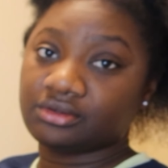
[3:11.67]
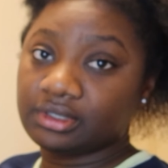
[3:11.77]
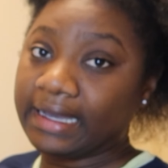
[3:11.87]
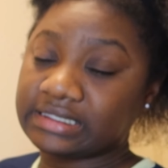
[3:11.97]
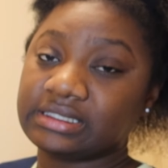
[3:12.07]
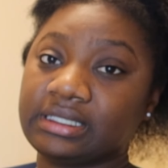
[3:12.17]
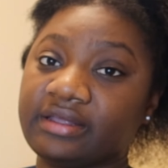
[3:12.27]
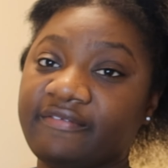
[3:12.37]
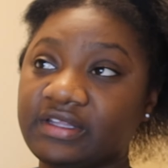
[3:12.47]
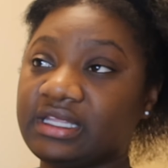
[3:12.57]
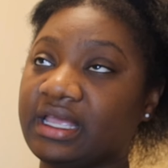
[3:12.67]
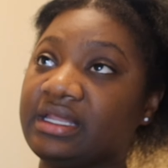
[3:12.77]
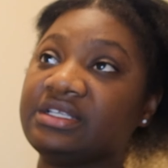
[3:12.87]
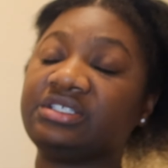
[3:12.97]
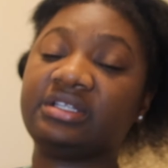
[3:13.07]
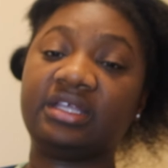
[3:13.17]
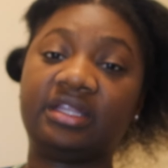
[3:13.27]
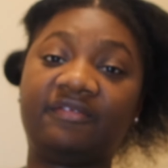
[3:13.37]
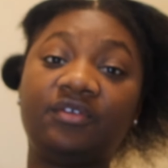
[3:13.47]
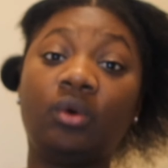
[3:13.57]
You guys can get a 58 inch, and
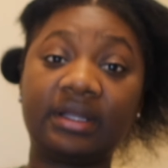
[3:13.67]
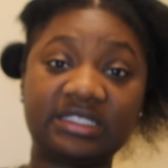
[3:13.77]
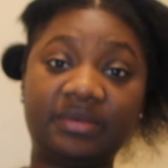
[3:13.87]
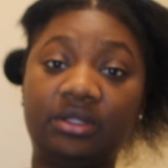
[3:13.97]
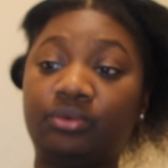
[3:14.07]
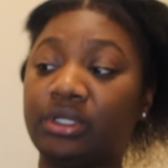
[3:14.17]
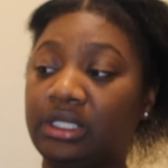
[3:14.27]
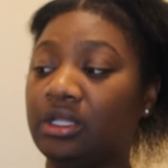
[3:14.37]
then if you want it to be really